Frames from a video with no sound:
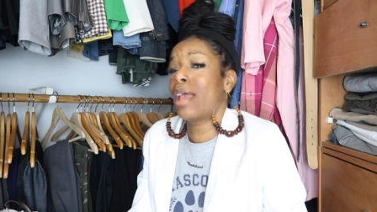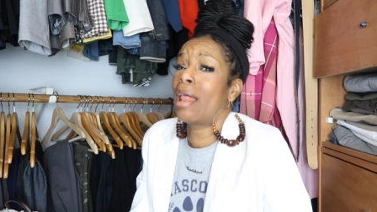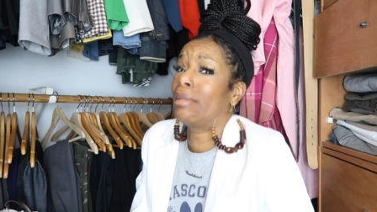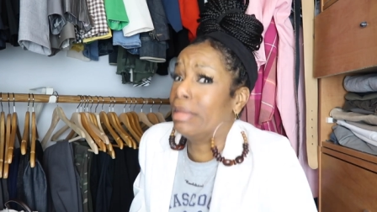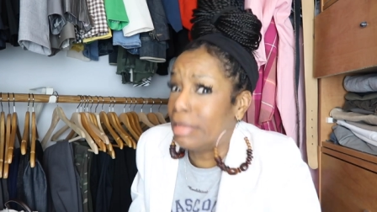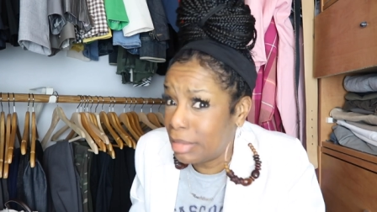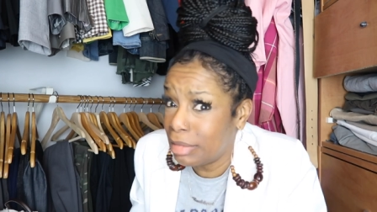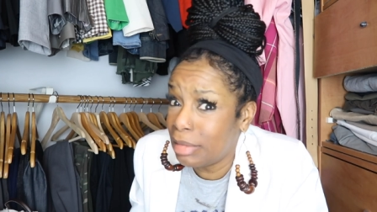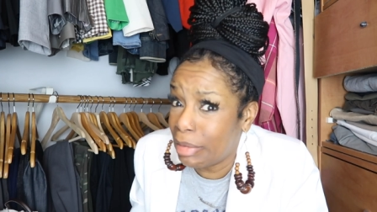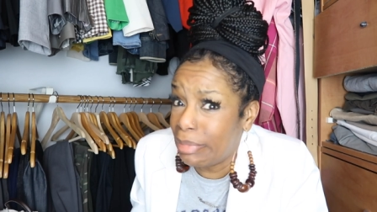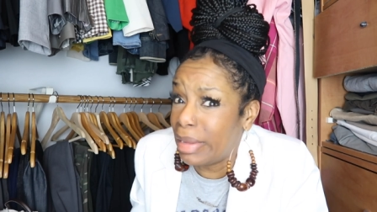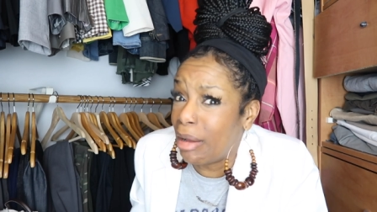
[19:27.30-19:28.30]
y'all listen
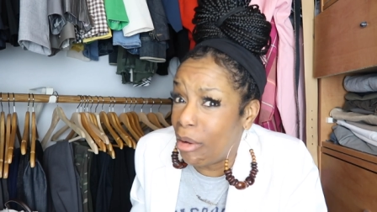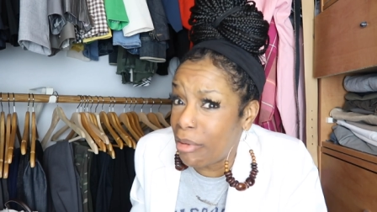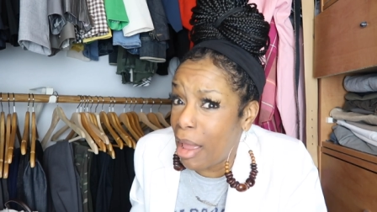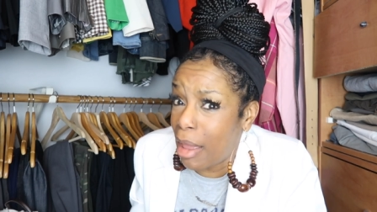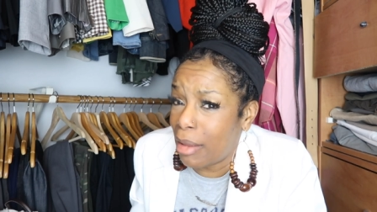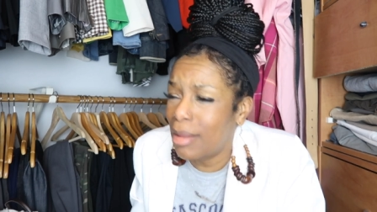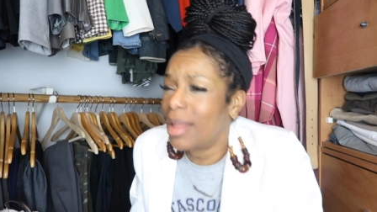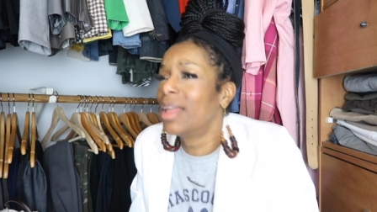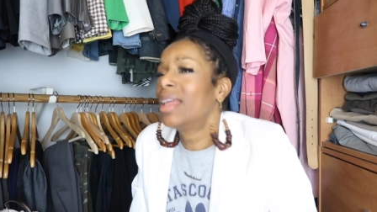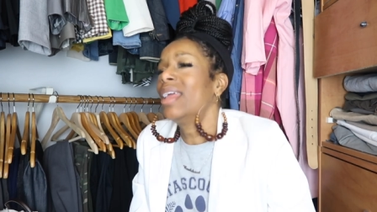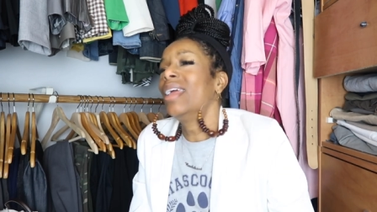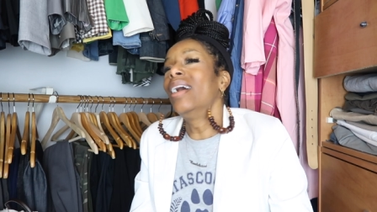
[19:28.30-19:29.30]
to me, okay?
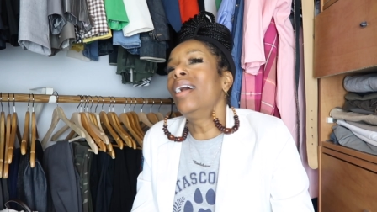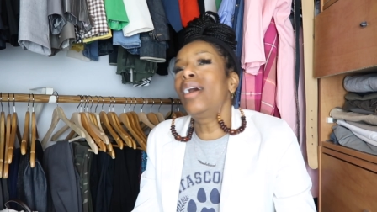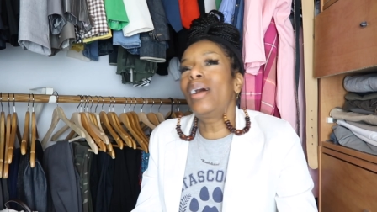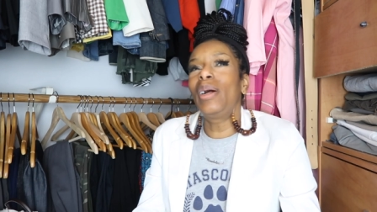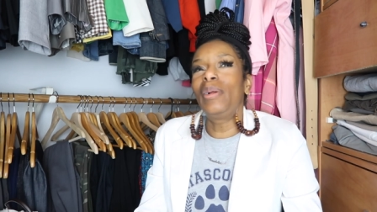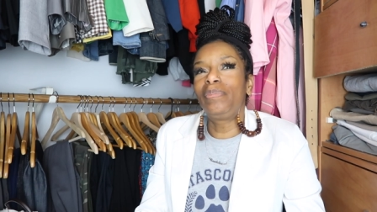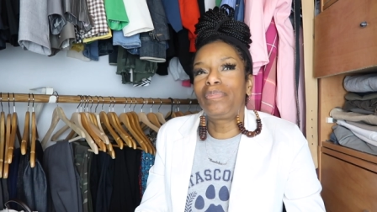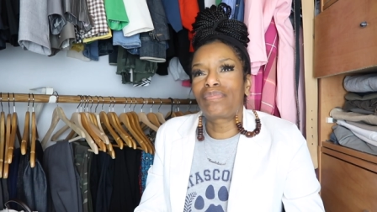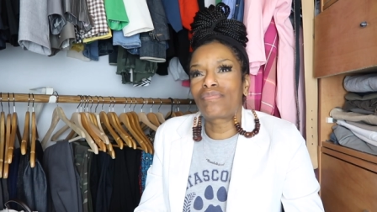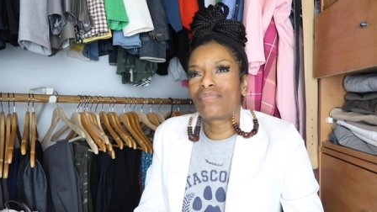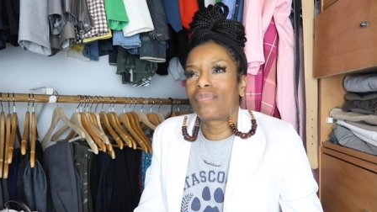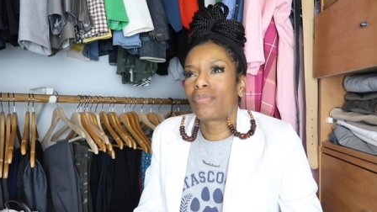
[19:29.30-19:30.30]

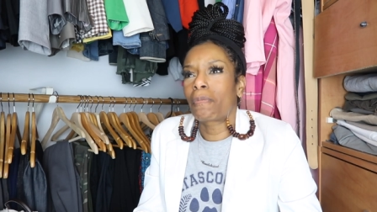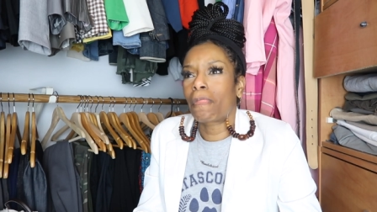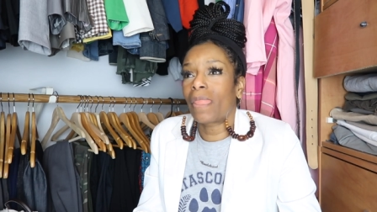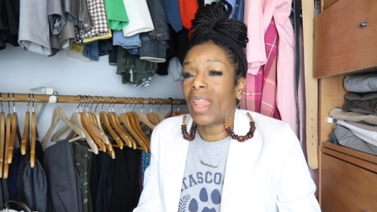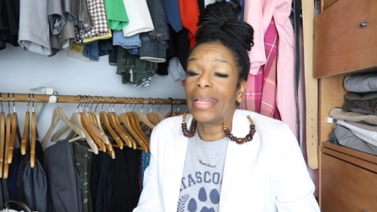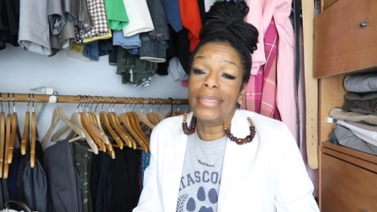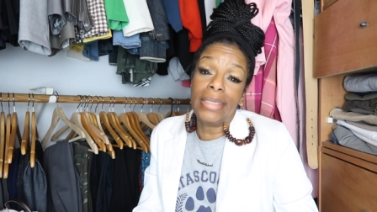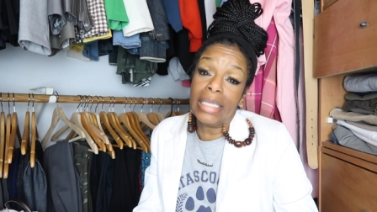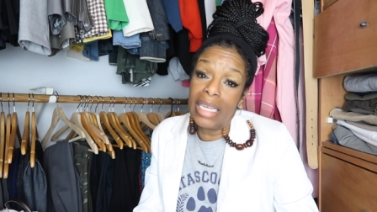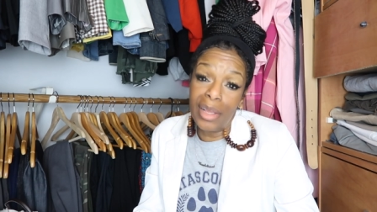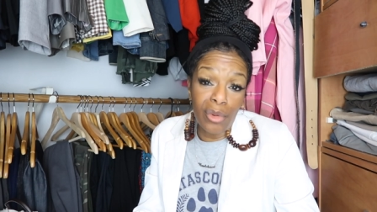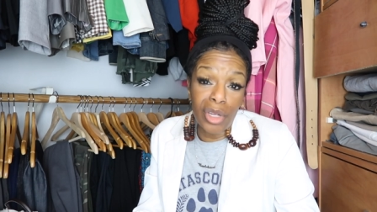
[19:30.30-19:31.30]
Um
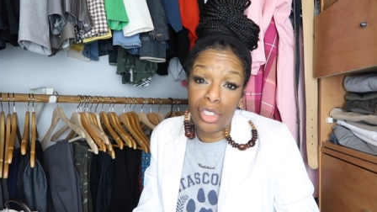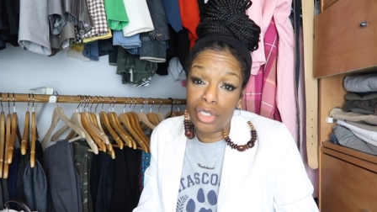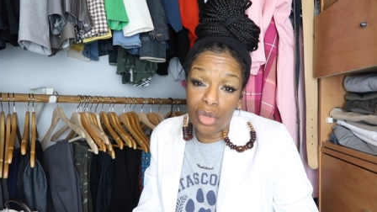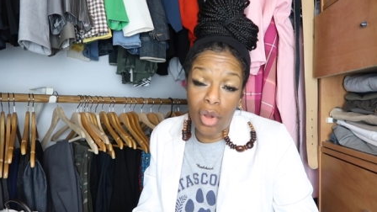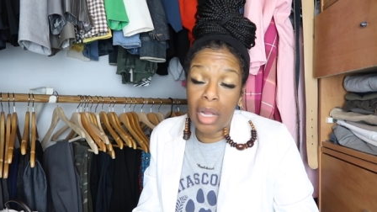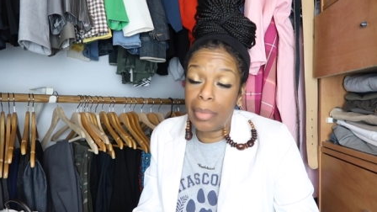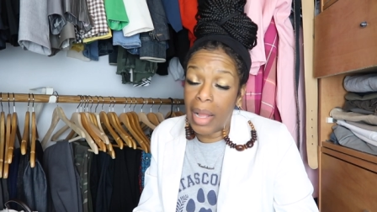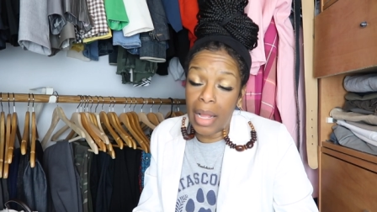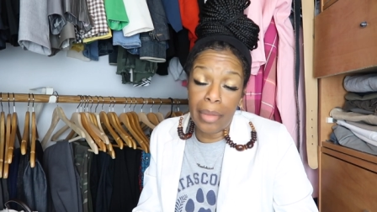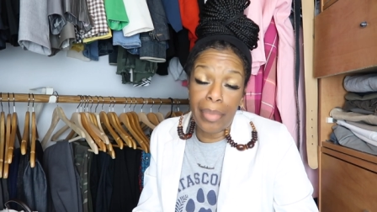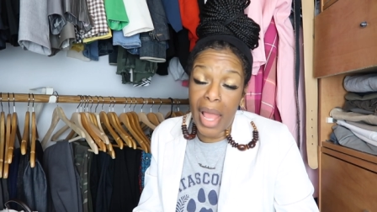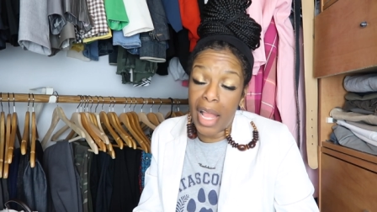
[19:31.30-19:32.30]
Sydni wants to talk about
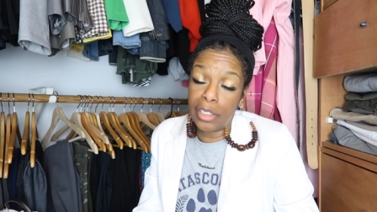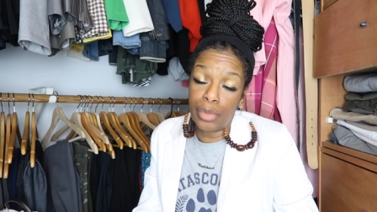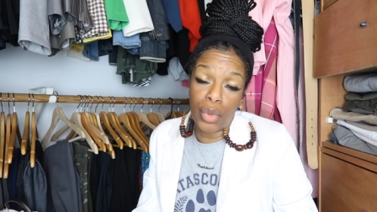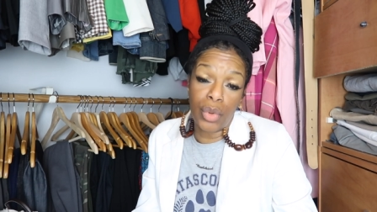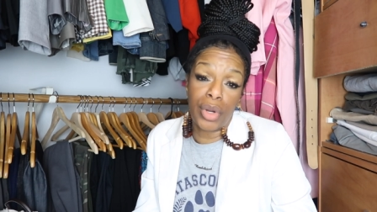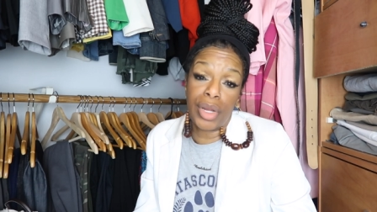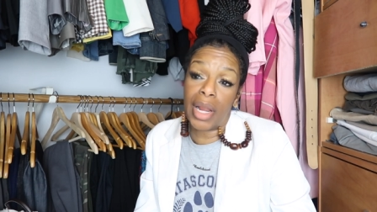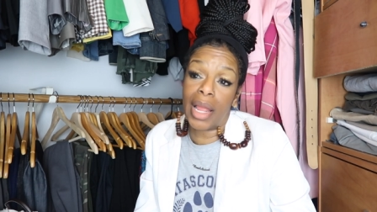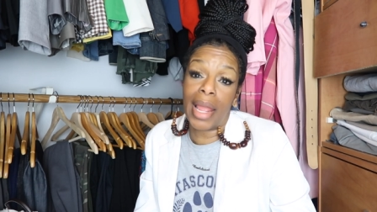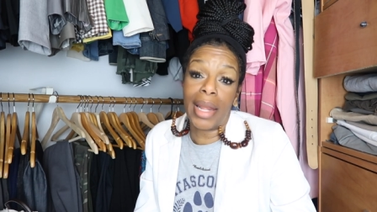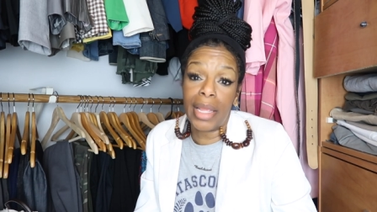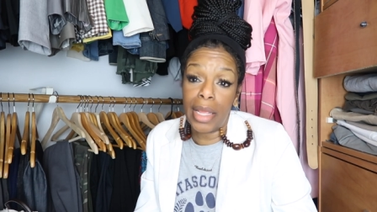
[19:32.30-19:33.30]
her passport. I
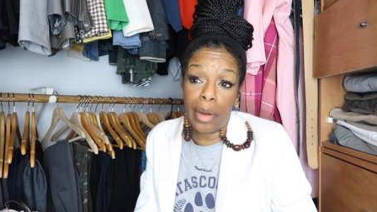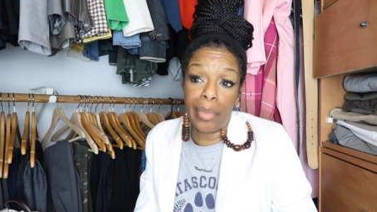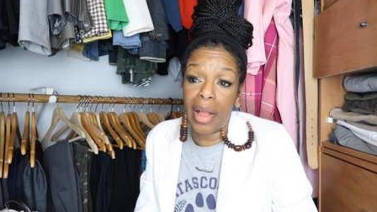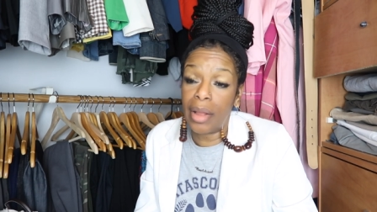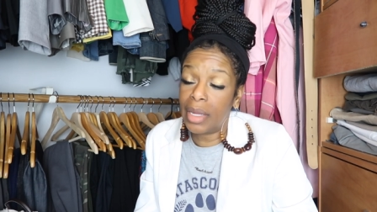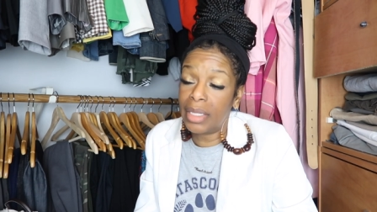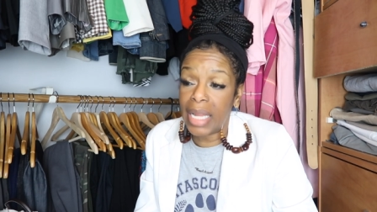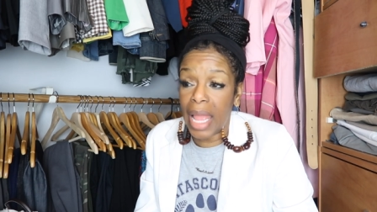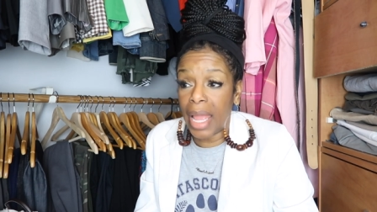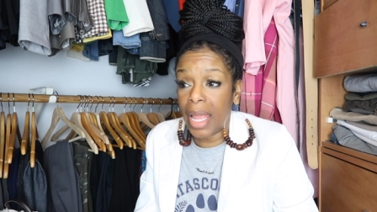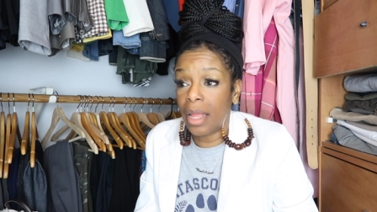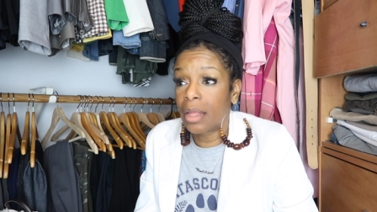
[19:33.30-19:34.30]
gotta hear about her
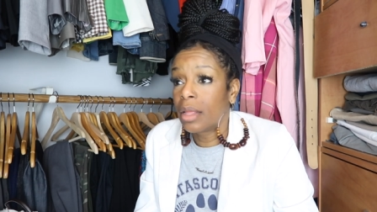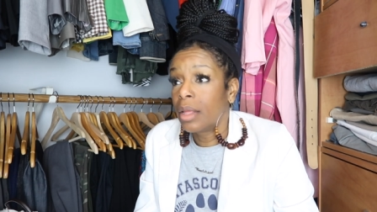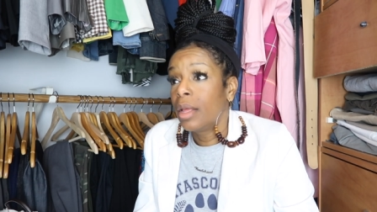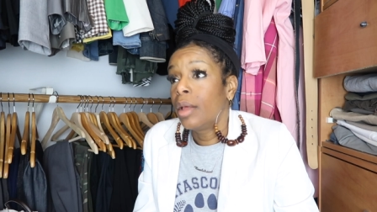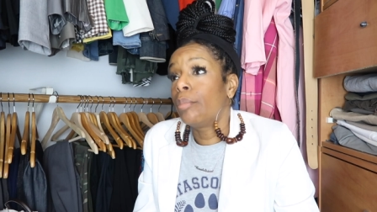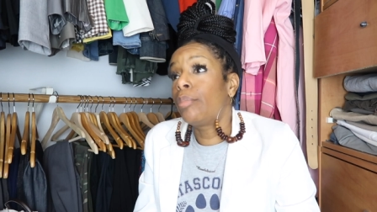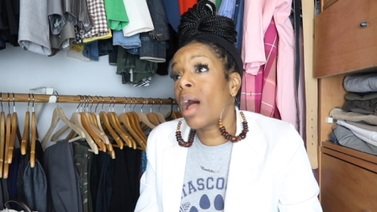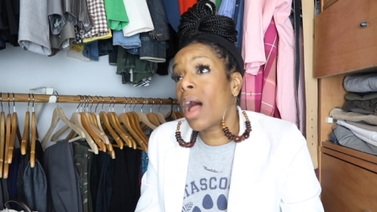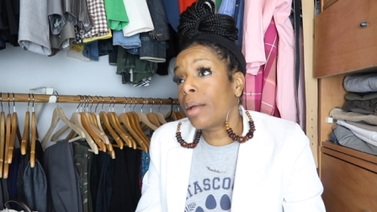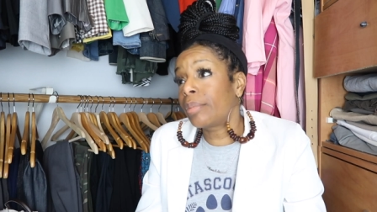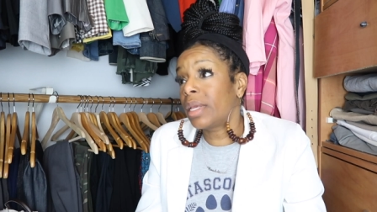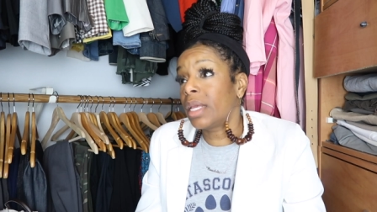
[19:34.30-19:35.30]
day.
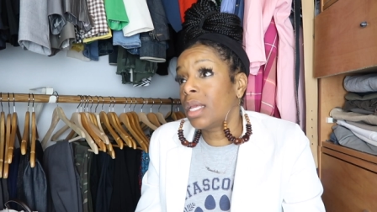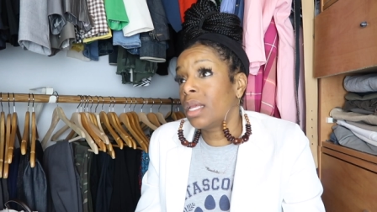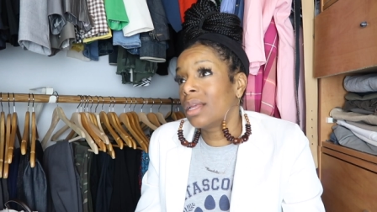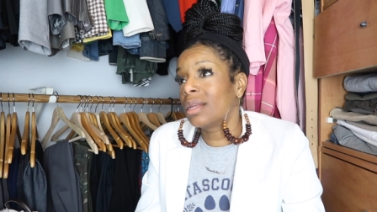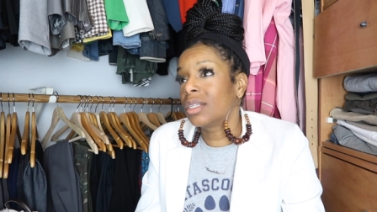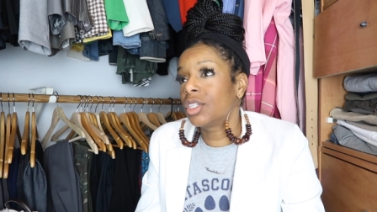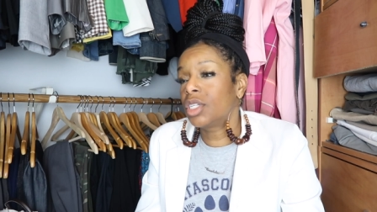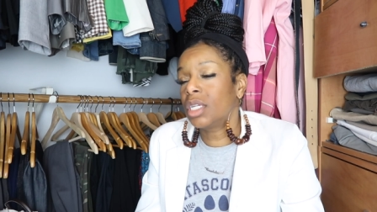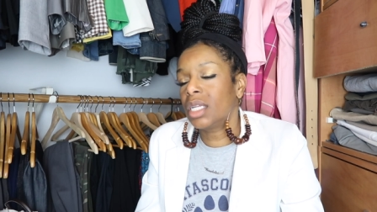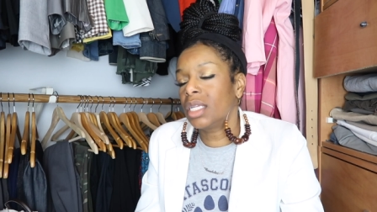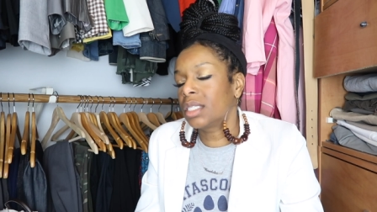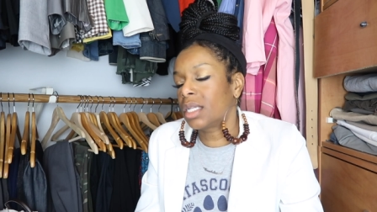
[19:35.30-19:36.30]
Bobby, she
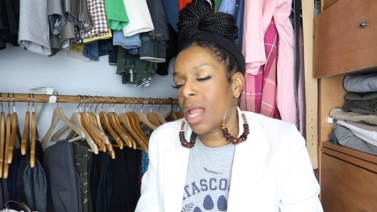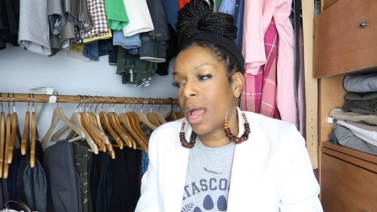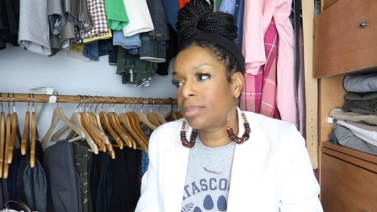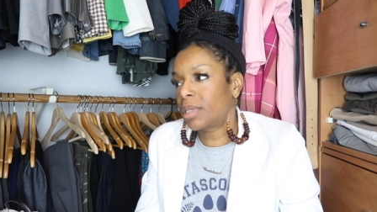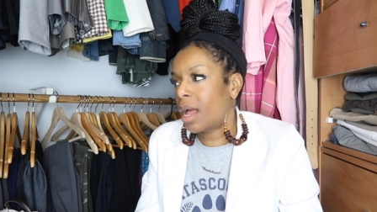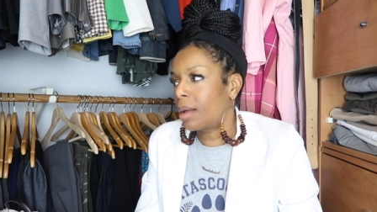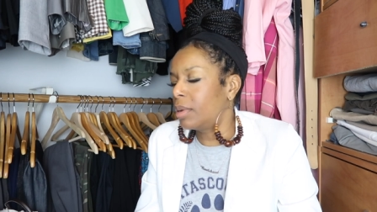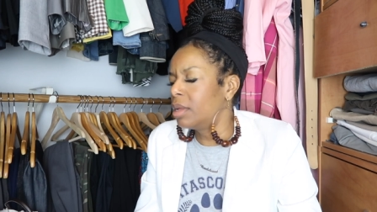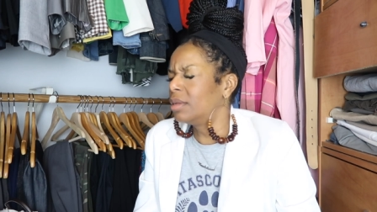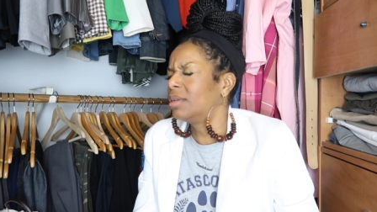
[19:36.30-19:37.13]
needs a laptop.